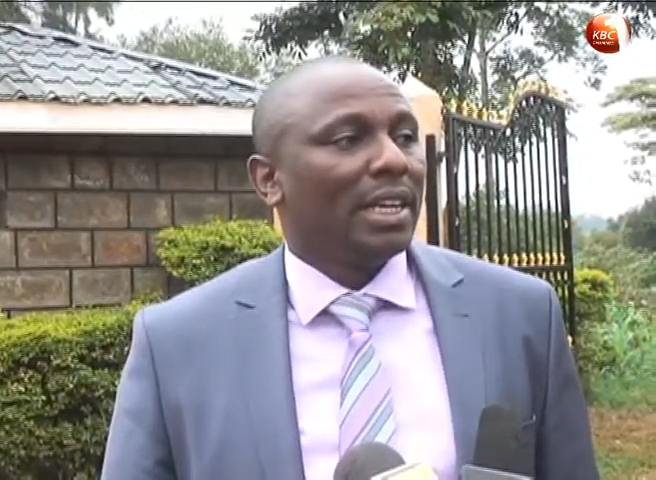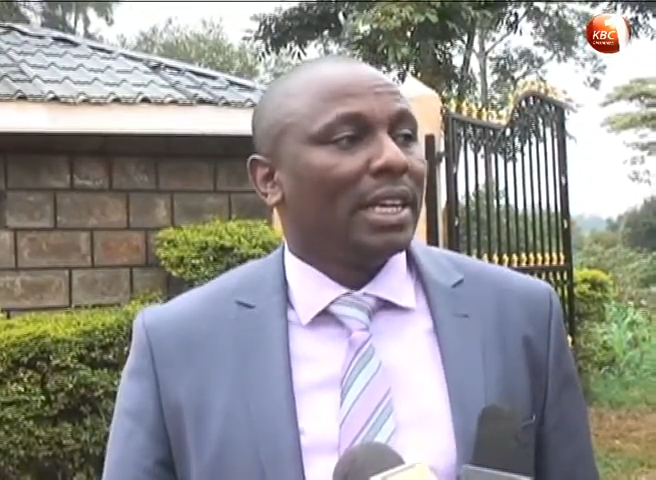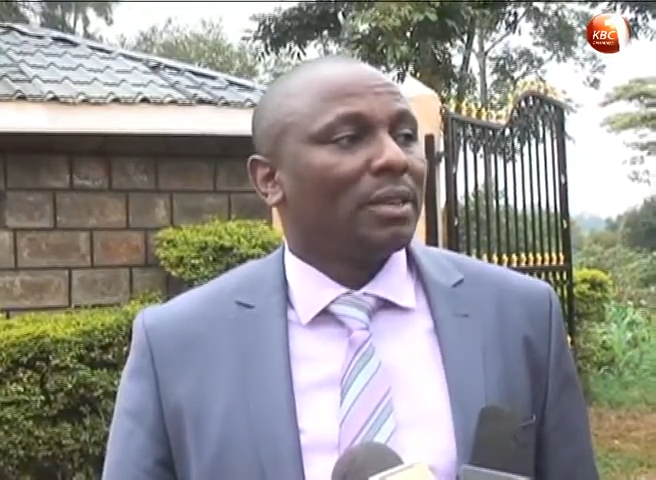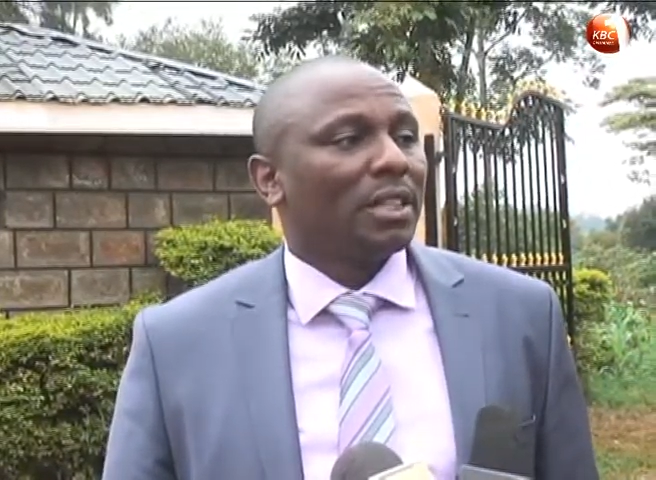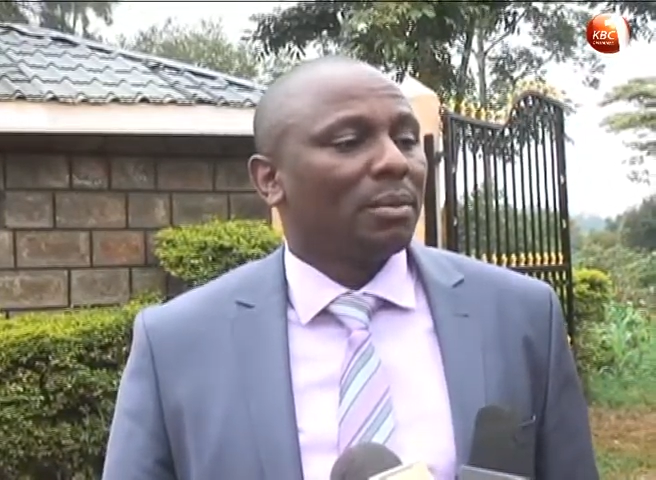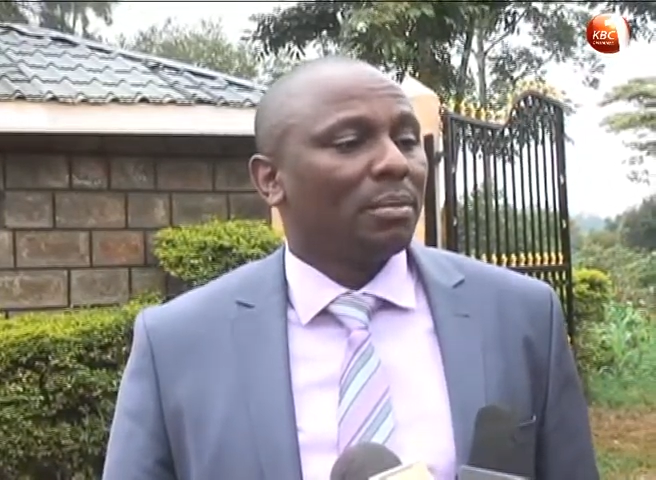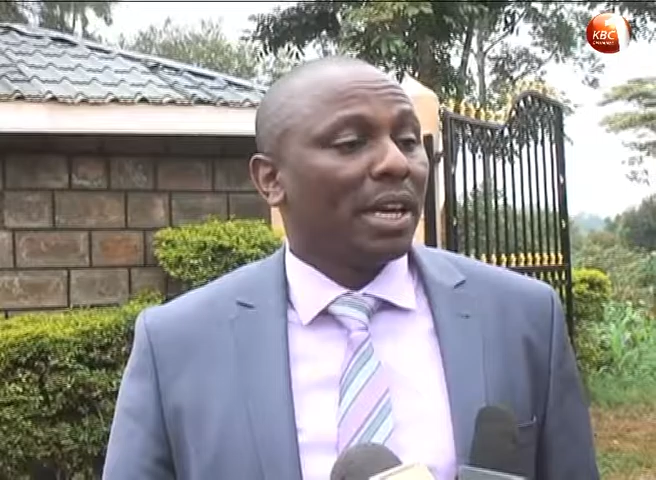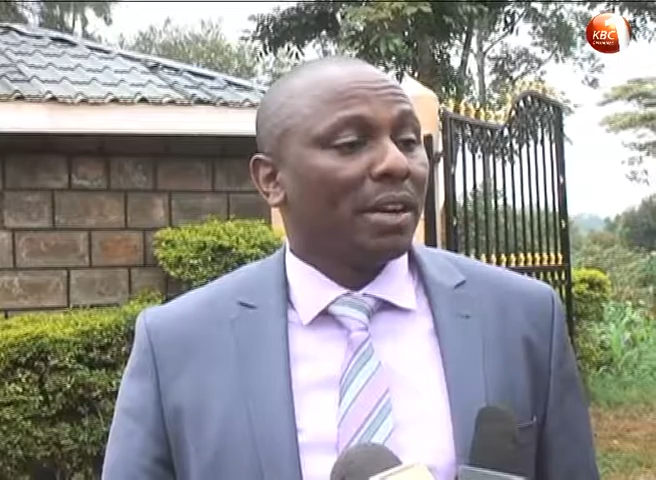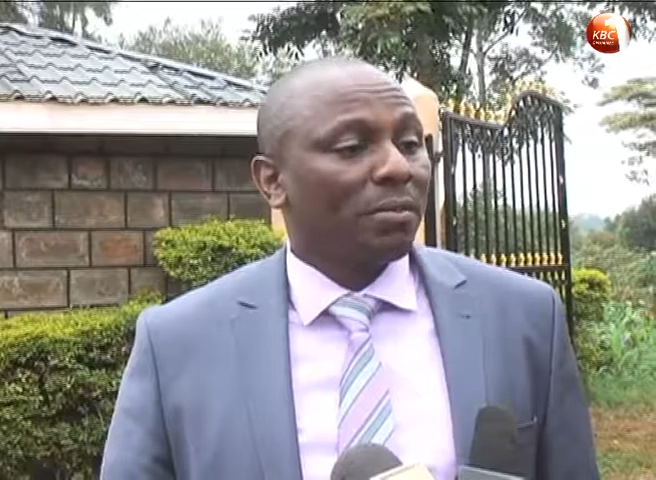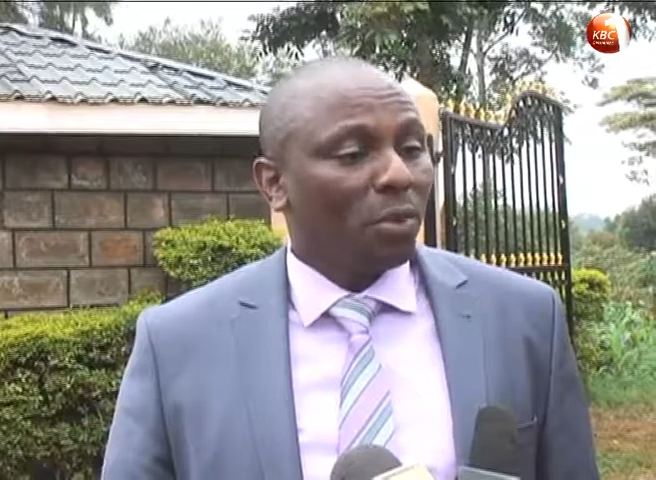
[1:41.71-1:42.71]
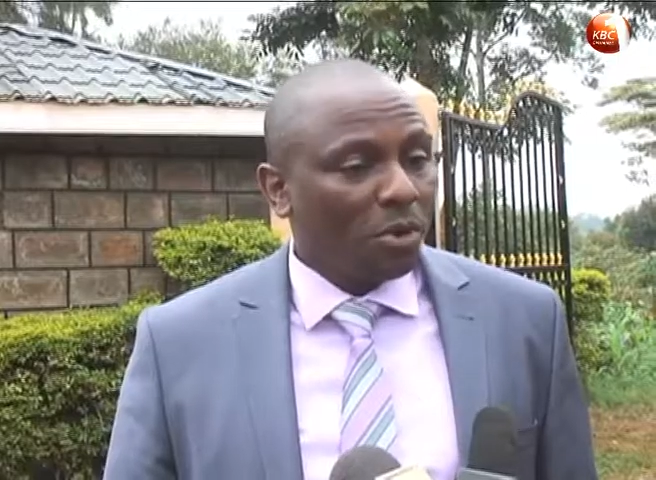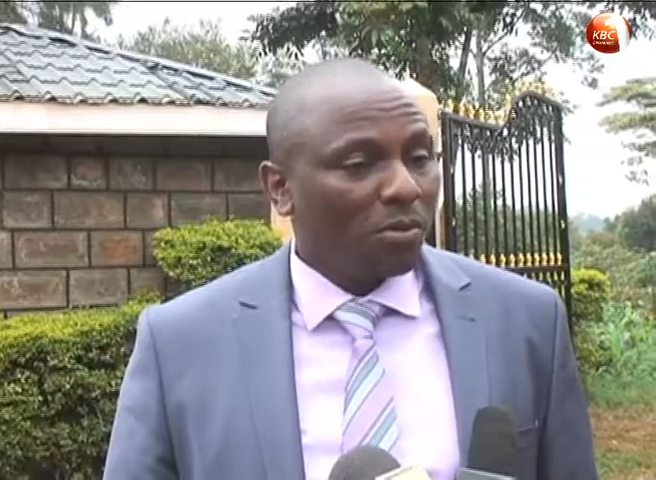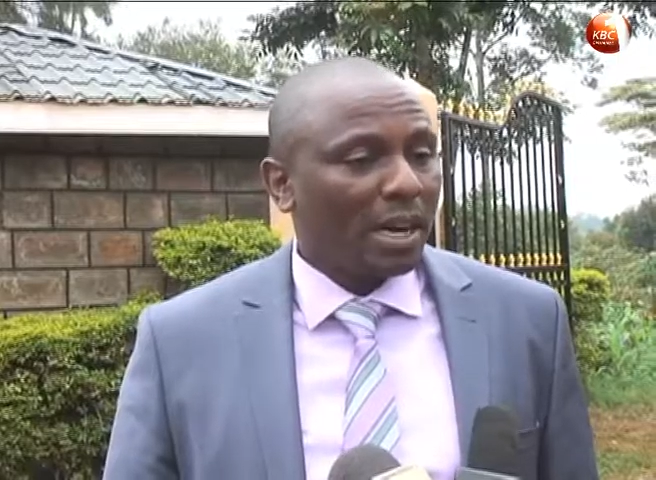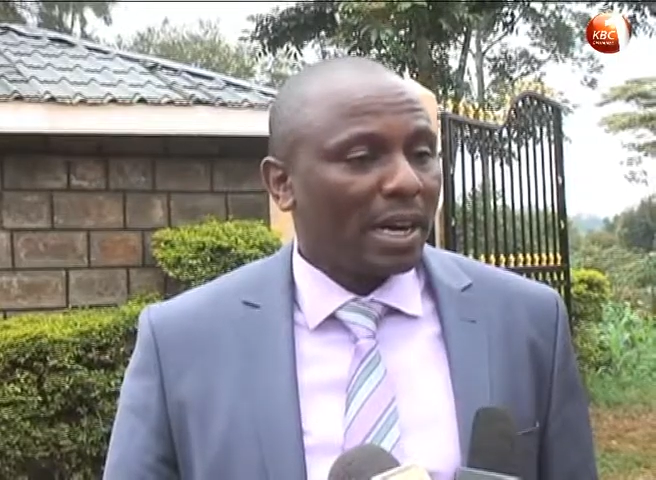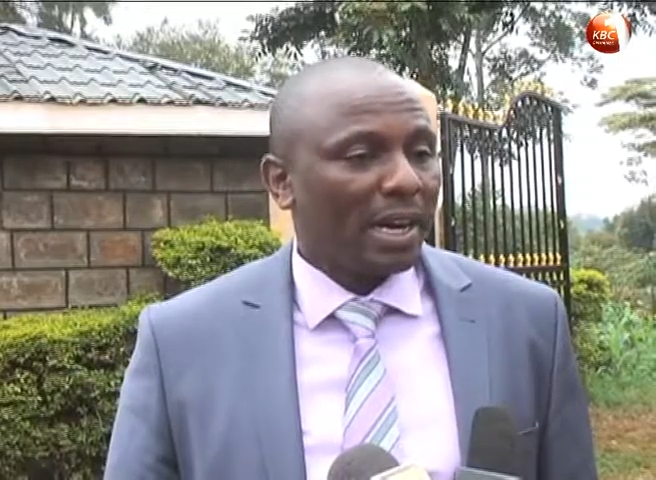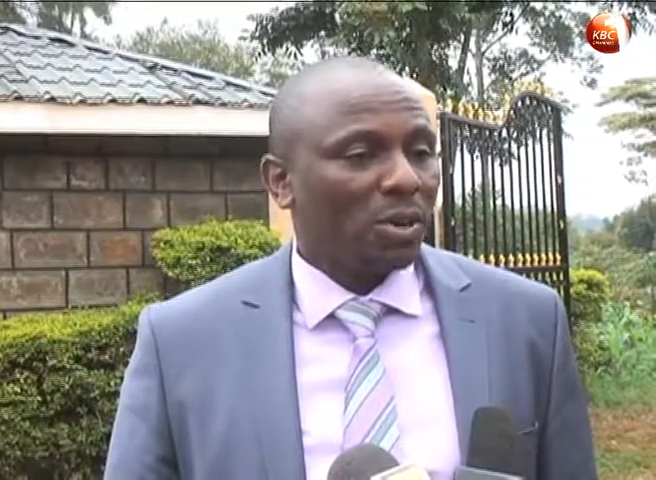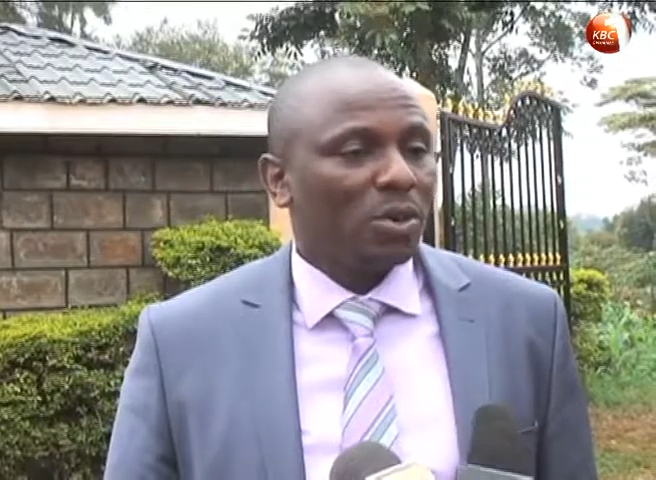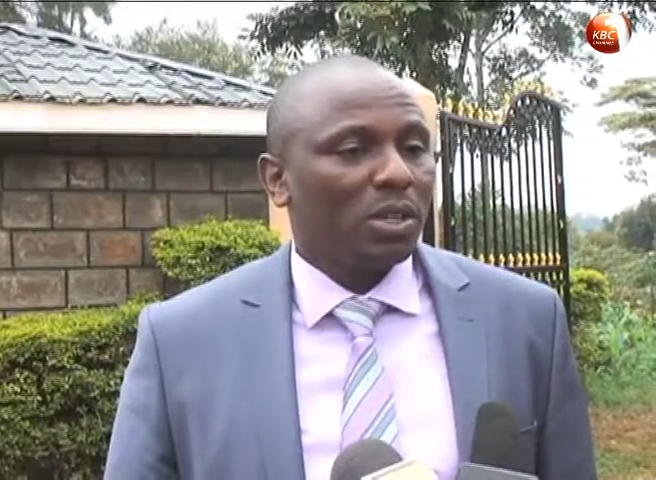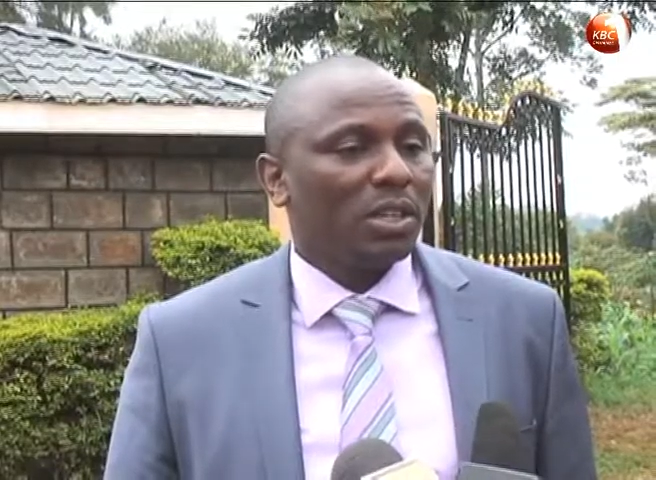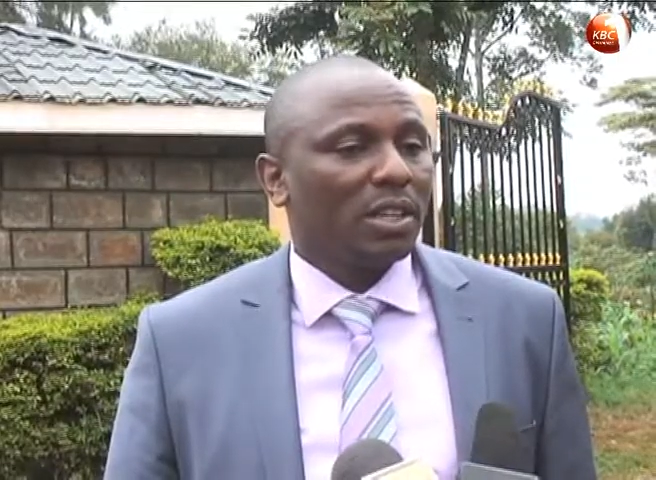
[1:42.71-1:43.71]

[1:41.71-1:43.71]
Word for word: It may revolve around